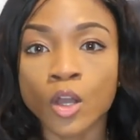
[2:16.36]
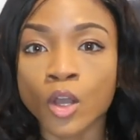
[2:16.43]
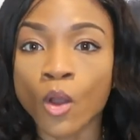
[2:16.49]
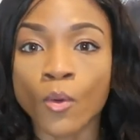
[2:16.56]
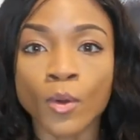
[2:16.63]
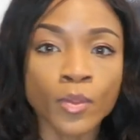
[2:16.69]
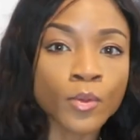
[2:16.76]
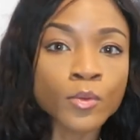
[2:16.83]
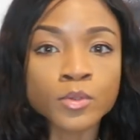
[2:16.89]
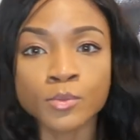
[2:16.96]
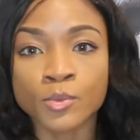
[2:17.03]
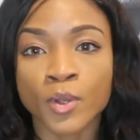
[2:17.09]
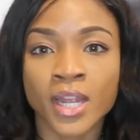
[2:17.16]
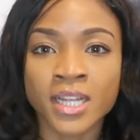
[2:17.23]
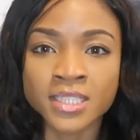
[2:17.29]
going through
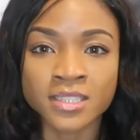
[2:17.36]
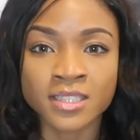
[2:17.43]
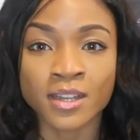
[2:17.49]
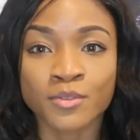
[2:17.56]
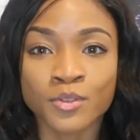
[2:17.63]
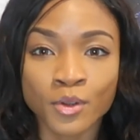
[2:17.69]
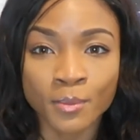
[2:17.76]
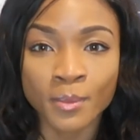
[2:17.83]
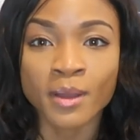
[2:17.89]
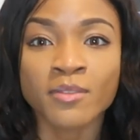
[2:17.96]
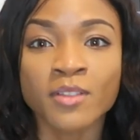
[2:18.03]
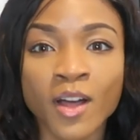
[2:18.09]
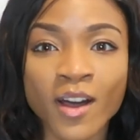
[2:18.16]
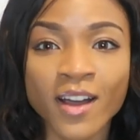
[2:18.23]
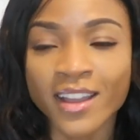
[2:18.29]
some crazy stuff during my
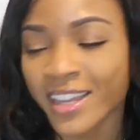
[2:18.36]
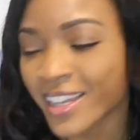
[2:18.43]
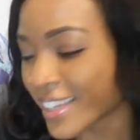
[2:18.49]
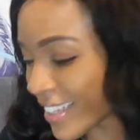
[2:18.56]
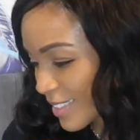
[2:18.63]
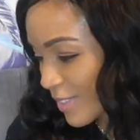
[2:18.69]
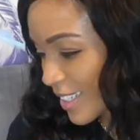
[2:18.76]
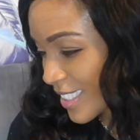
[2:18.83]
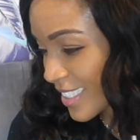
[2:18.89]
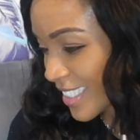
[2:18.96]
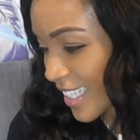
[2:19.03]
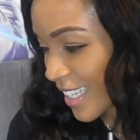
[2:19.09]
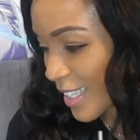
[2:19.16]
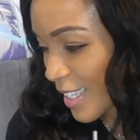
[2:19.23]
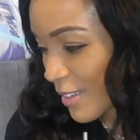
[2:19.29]
vlog. Somebody just
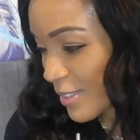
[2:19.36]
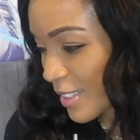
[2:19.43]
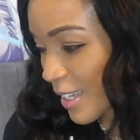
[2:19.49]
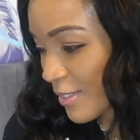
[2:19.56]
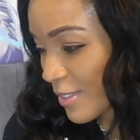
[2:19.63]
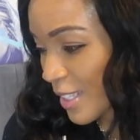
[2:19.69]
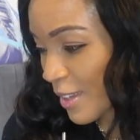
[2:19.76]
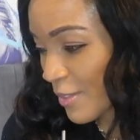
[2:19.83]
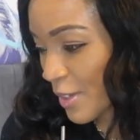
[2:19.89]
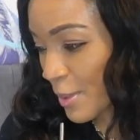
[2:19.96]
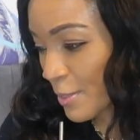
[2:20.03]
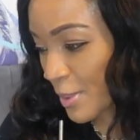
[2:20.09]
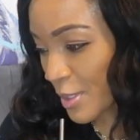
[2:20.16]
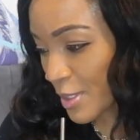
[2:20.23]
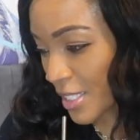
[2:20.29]
said, love, love, love
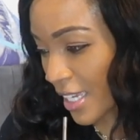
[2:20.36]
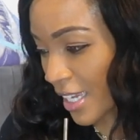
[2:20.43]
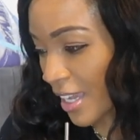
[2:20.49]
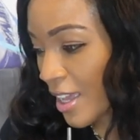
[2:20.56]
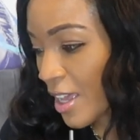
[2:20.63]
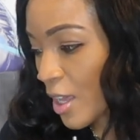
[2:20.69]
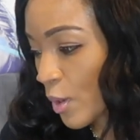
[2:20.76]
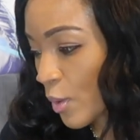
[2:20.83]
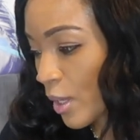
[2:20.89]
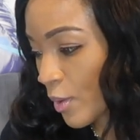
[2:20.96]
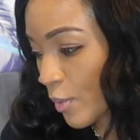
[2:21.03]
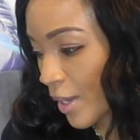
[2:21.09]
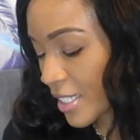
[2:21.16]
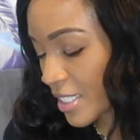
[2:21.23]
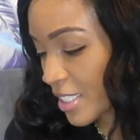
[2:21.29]
your music.
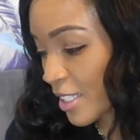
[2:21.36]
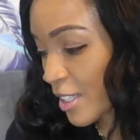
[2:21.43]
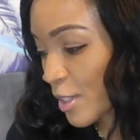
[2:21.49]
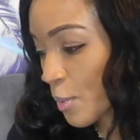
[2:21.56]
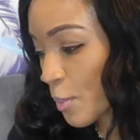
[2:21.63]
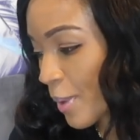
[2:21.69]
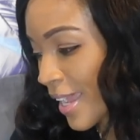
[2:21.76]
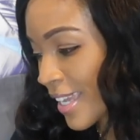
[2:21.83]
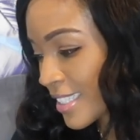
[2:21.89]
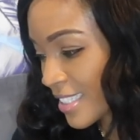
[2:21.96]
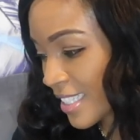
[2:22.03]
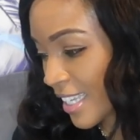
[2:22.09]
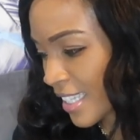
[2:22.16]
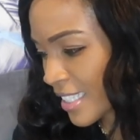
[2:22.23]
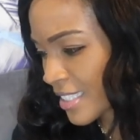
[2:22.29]
Quick question, the white
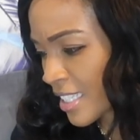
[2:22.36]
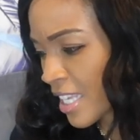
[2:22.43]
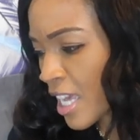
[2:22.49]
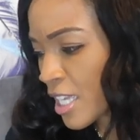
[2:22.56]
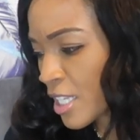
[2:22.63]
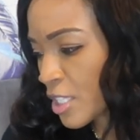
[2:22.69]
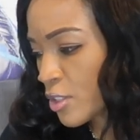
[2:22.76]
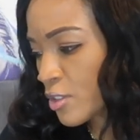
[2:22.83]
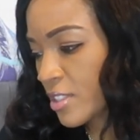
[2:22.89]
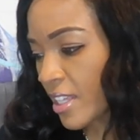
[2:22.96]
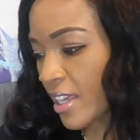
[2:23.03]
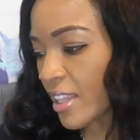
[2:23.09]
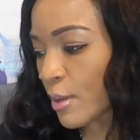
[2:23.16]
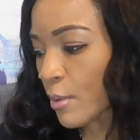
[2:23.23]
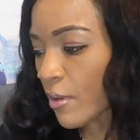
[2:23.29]
tins. Did you
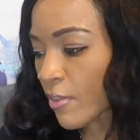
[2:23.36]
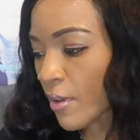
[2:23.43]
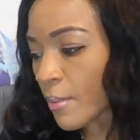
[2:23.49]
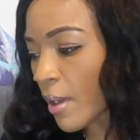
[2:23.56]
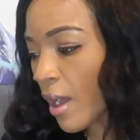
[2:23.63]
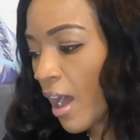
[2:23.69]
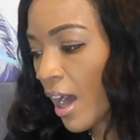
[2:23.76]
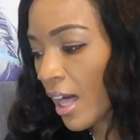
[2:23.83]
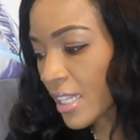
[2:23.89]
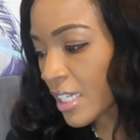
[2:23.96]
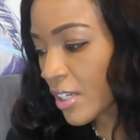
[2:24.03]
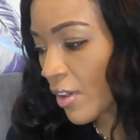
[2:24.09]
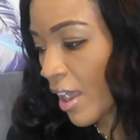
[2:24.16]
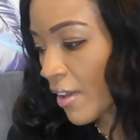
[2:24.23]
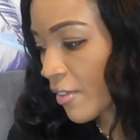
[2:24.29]
say they were from Olie
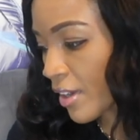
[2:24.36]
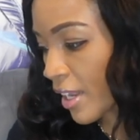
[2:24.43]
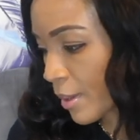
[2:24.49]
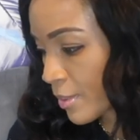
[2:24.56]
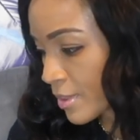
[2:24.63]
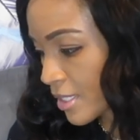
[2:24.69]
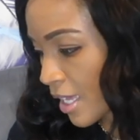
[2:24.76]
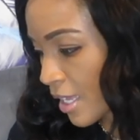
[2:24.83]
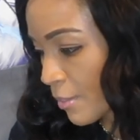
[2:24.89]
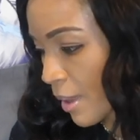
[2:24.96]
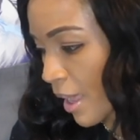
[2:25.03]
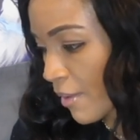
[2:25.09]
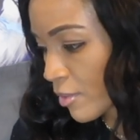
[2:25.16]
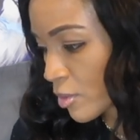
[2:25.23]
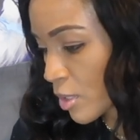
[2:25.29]
Craft on Amazon? I'm
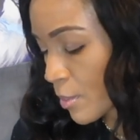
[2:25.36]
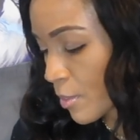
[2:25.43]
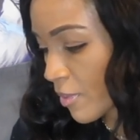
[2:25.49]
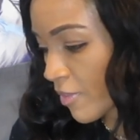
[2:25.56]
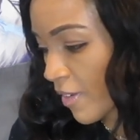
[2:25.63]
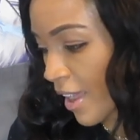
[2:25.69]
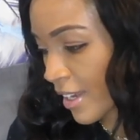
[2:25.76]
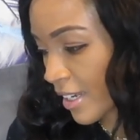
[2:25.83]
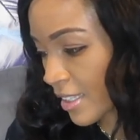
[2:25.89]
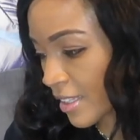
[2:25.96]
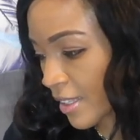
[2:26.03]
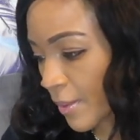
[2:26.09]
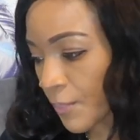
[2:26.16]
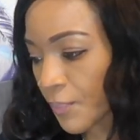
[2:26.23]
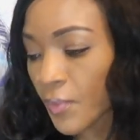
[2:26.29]
having trouble finding
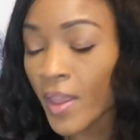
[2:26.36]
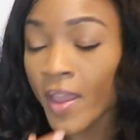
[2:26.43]
them.